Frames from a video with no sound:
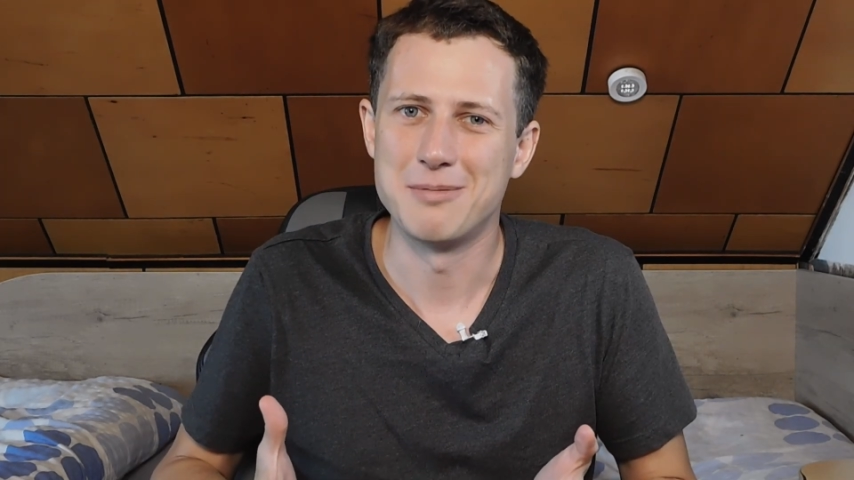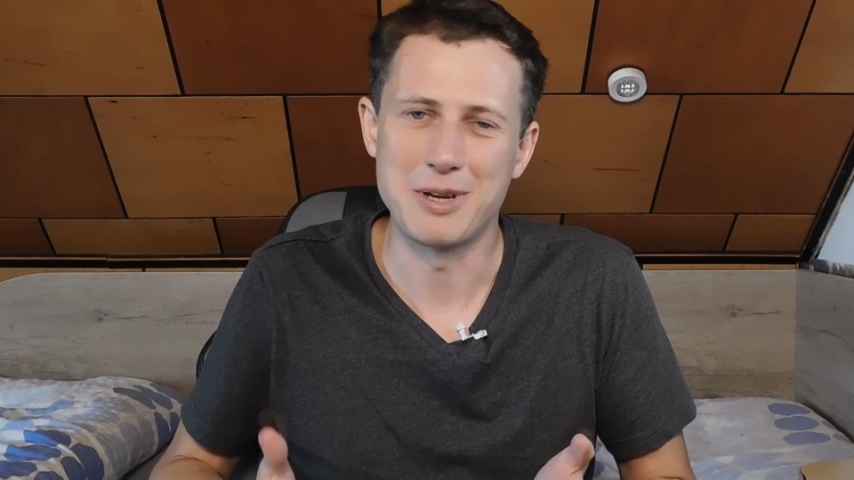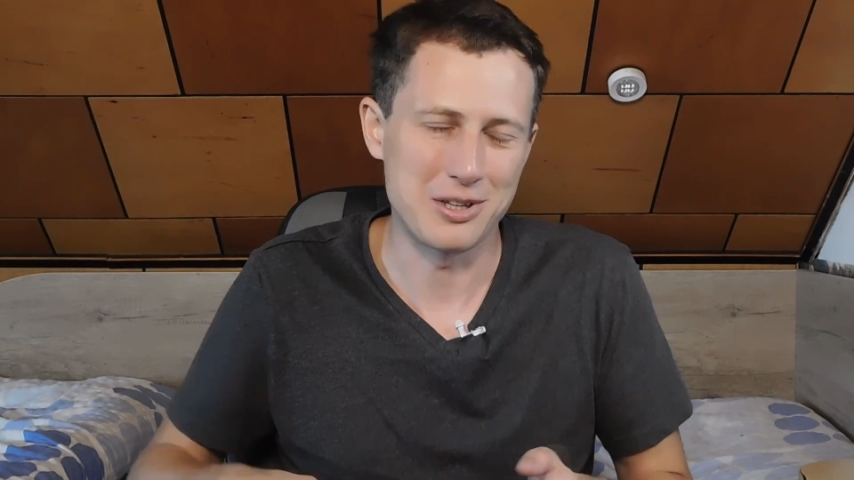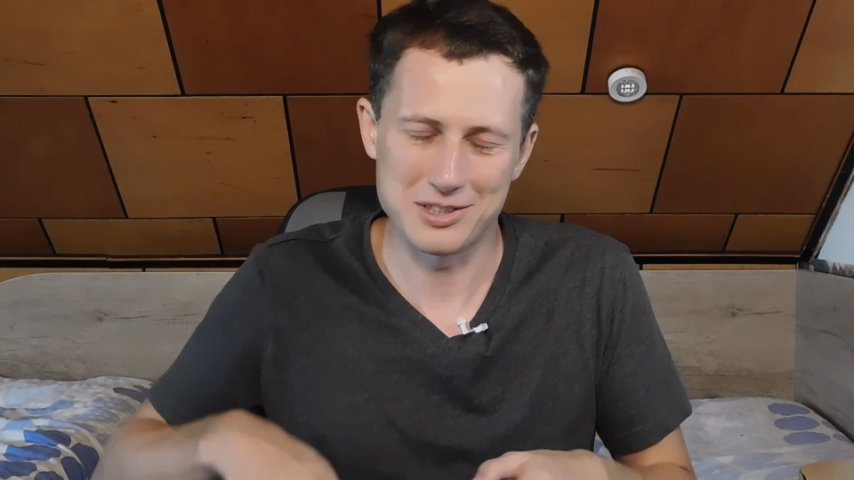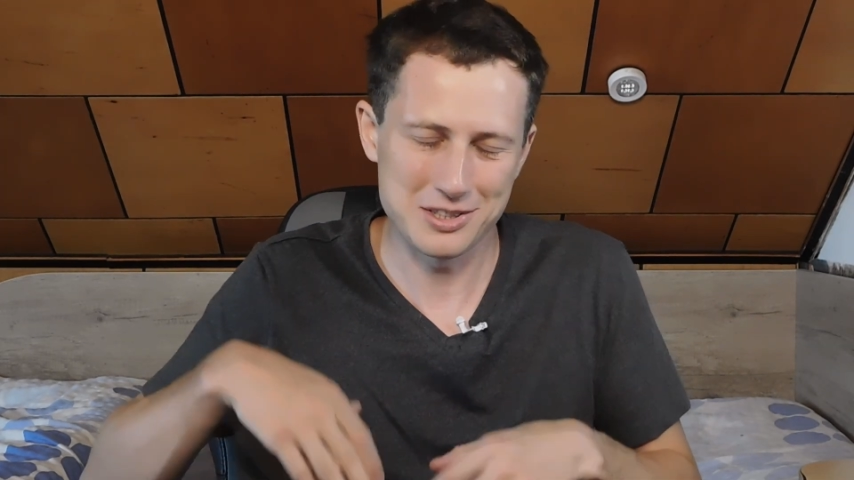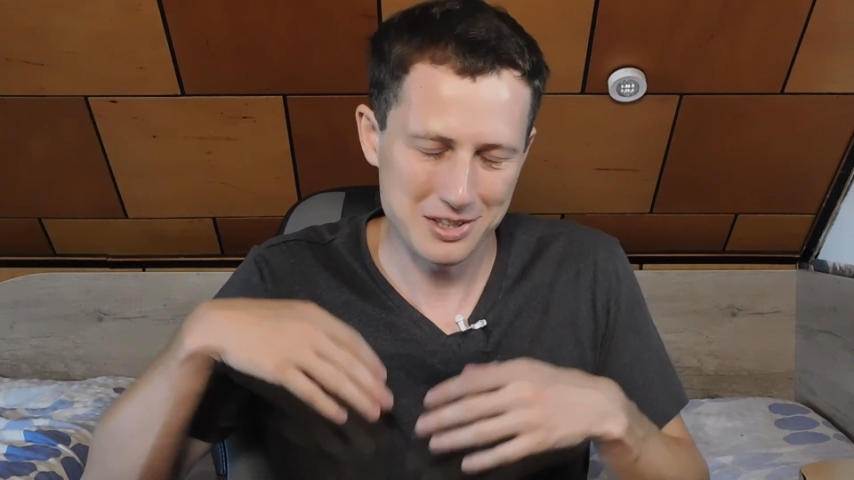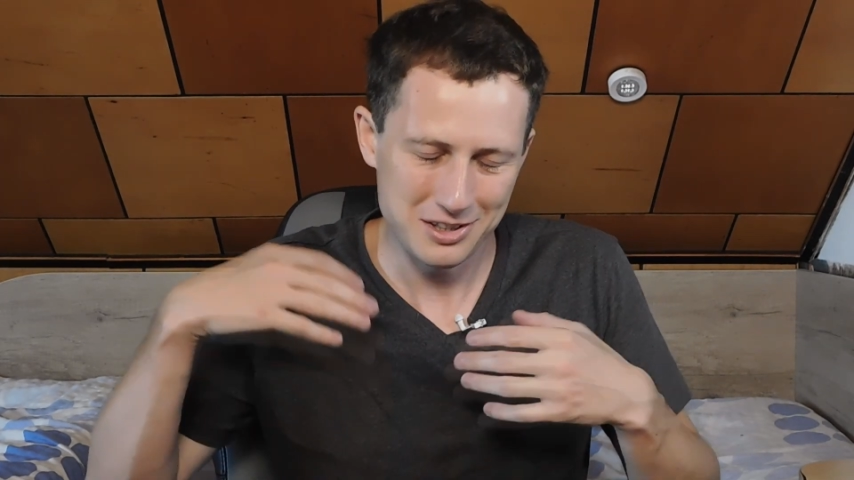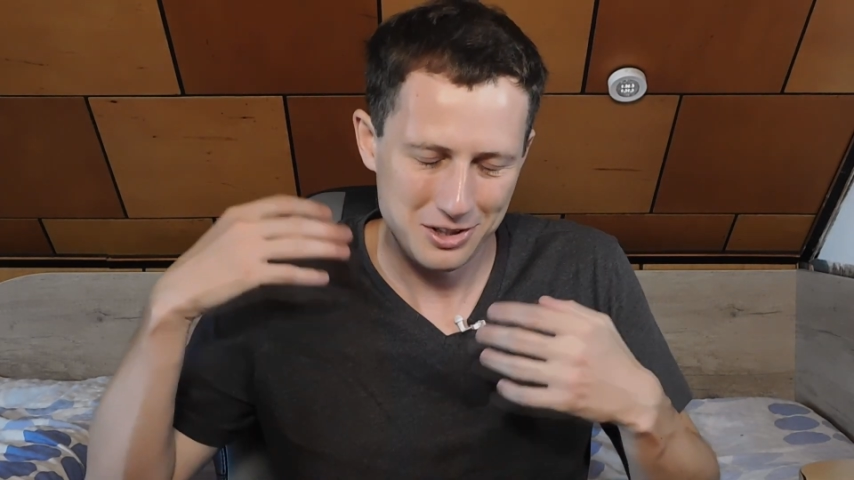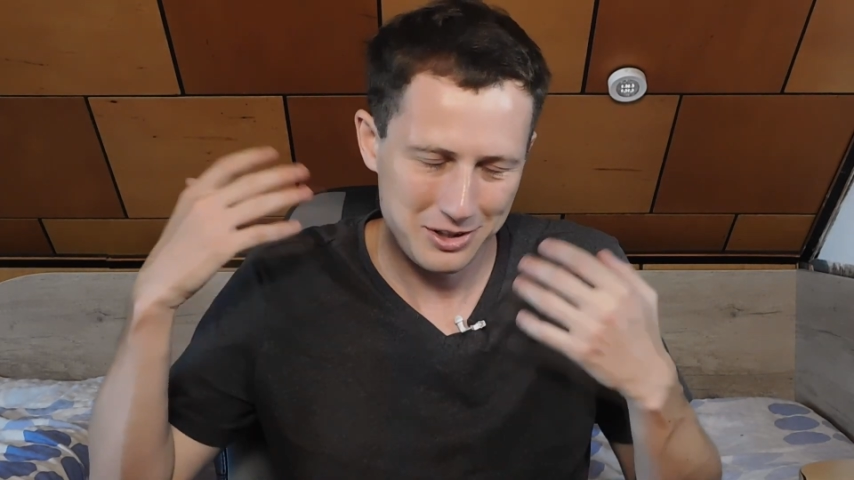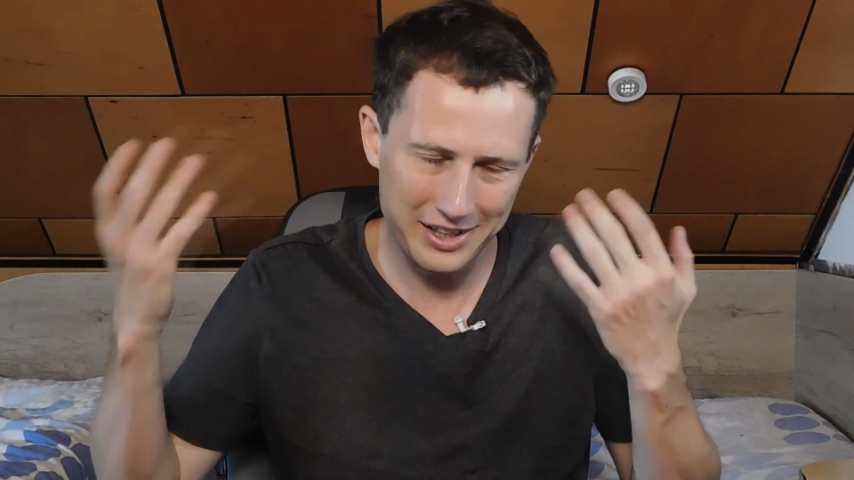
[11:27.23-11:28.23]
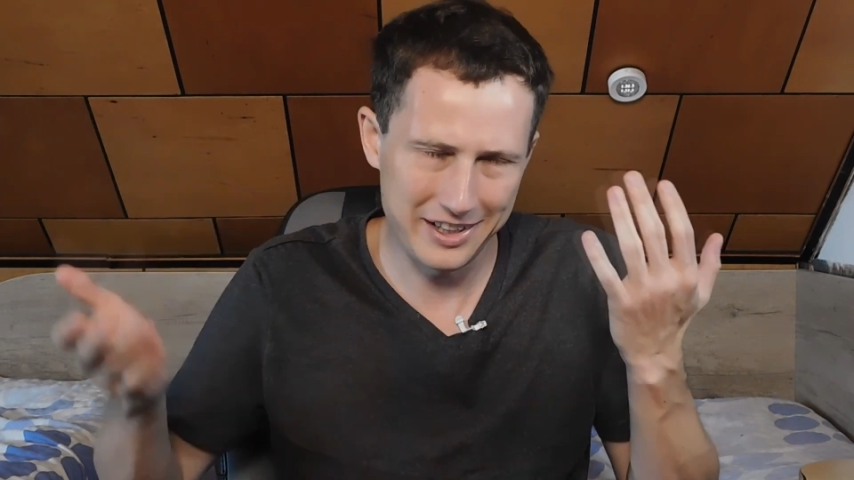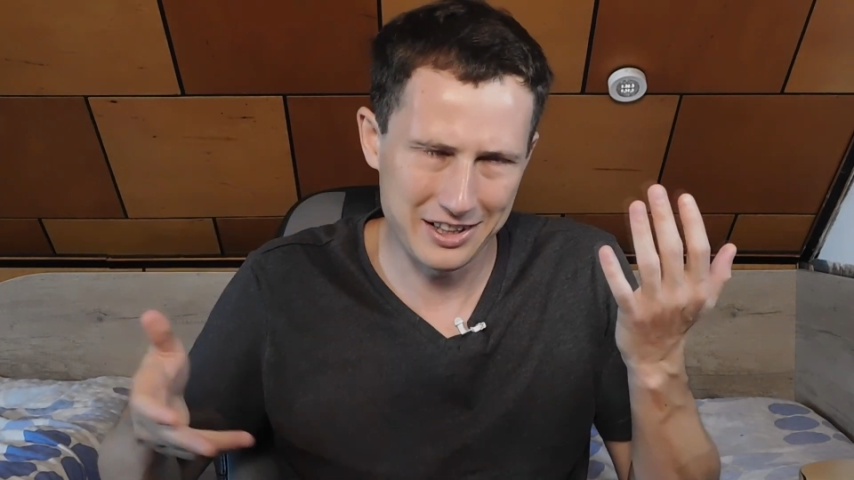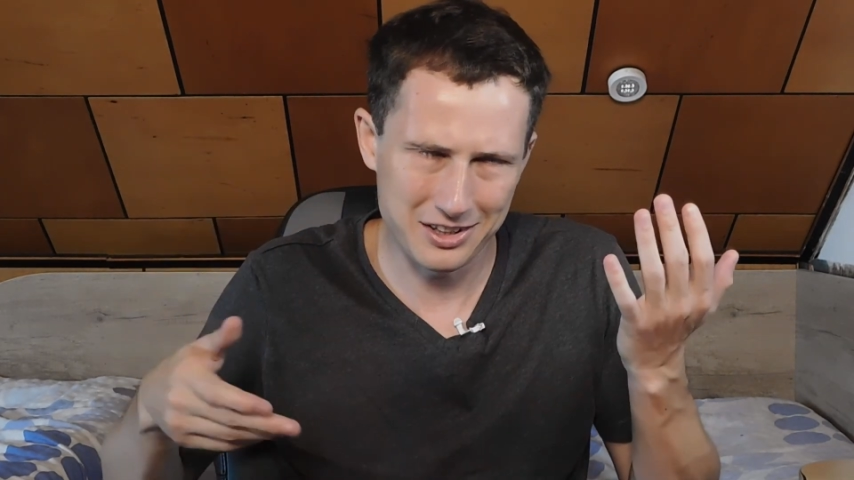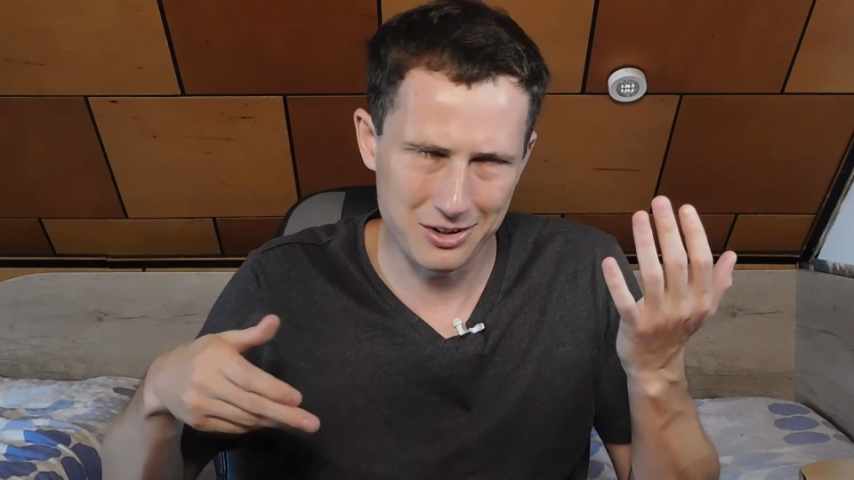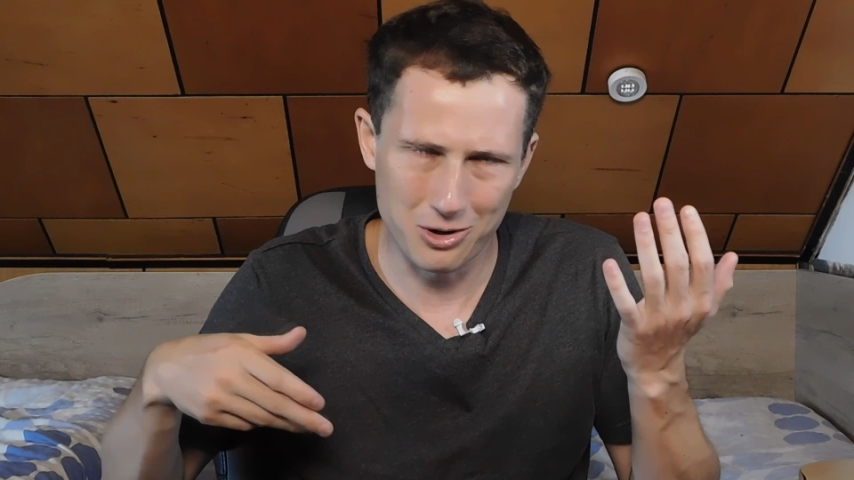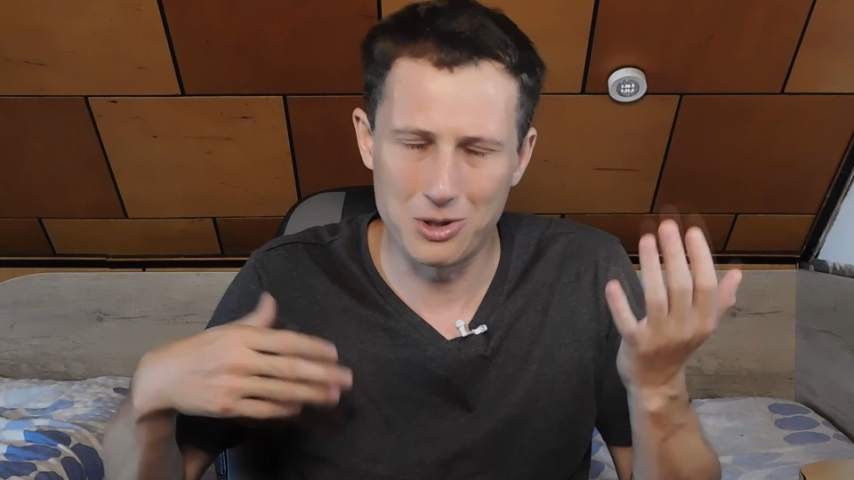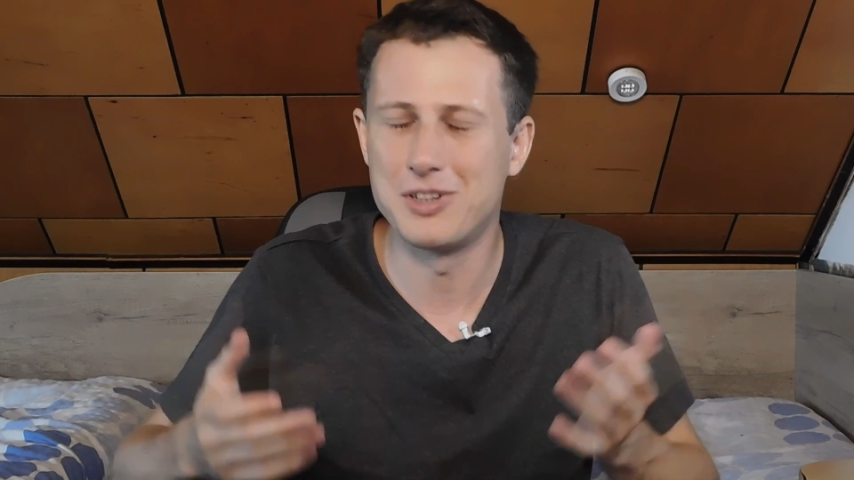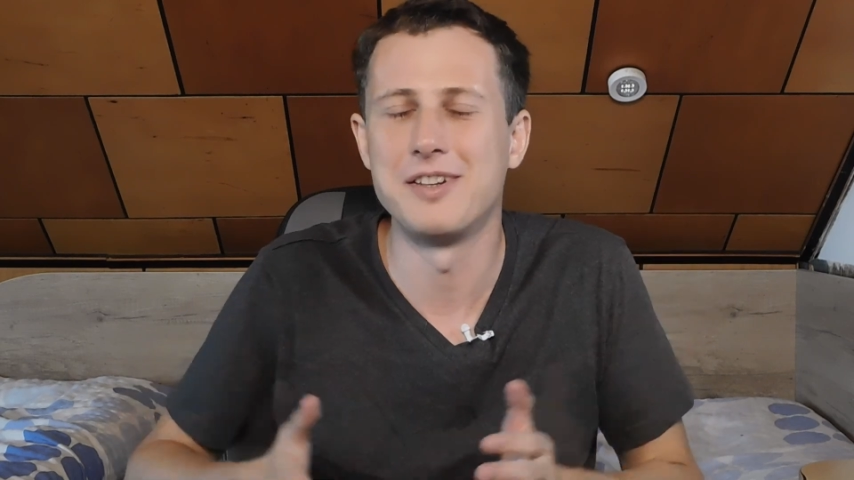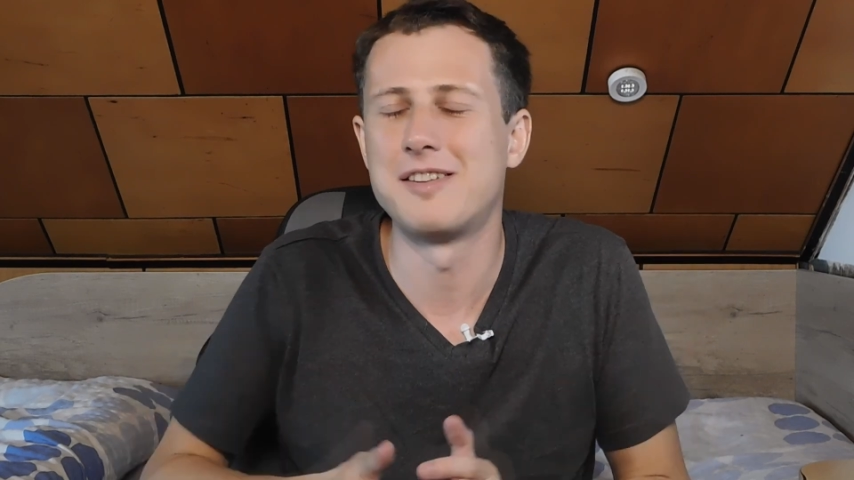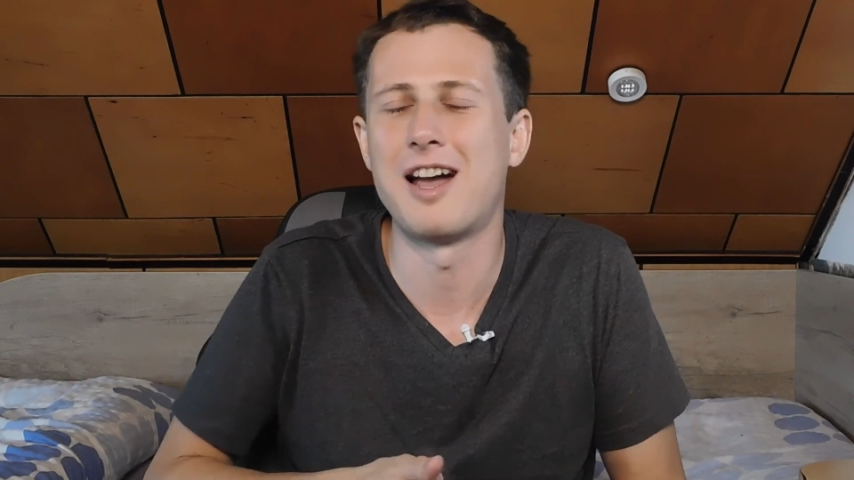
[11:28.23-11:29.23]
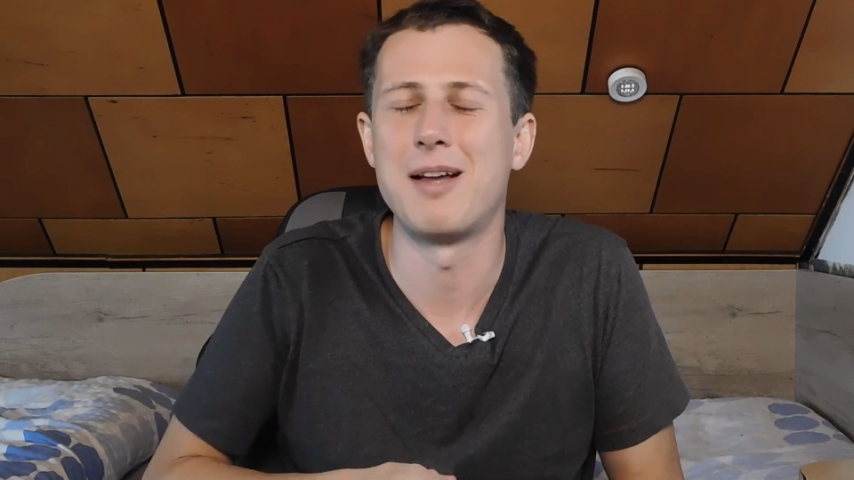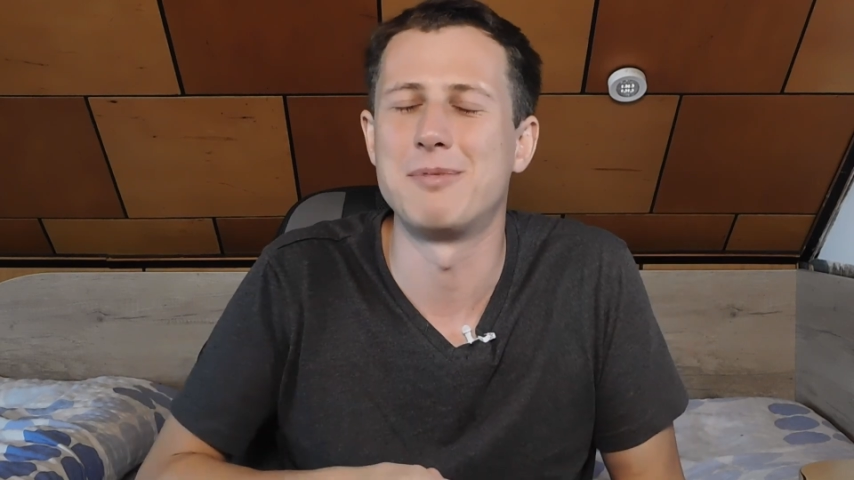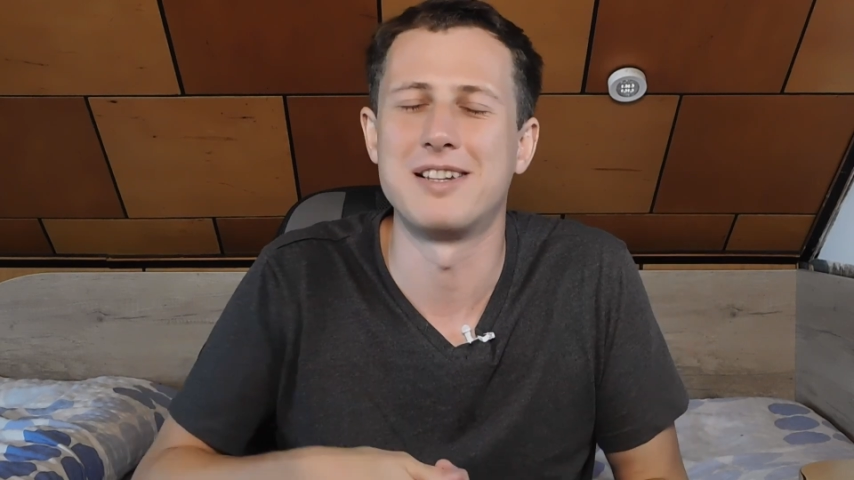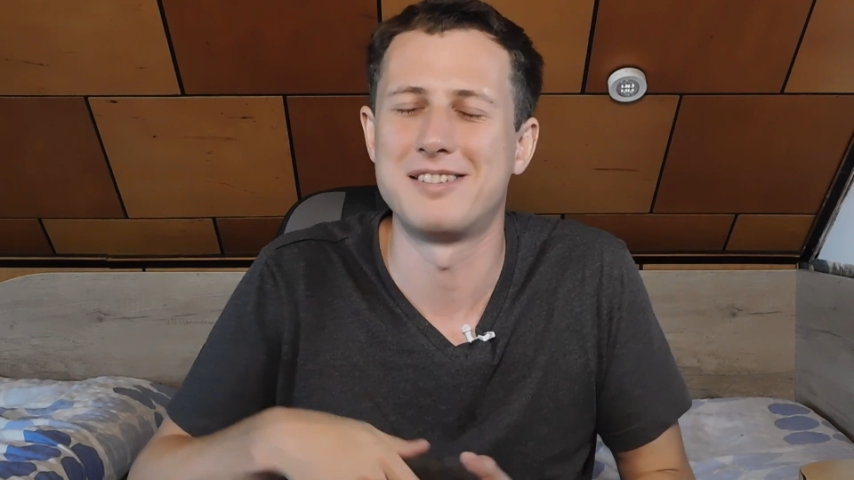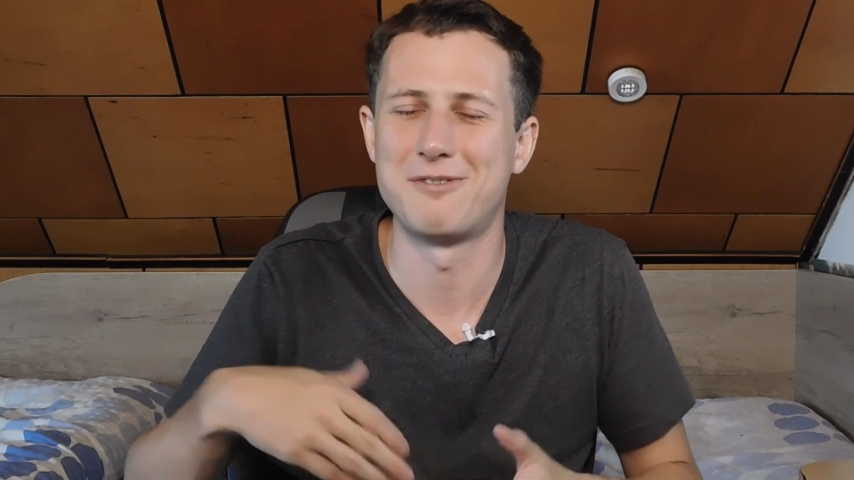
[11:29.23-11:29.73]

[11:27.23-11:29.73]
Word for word: Because you hear it all the time that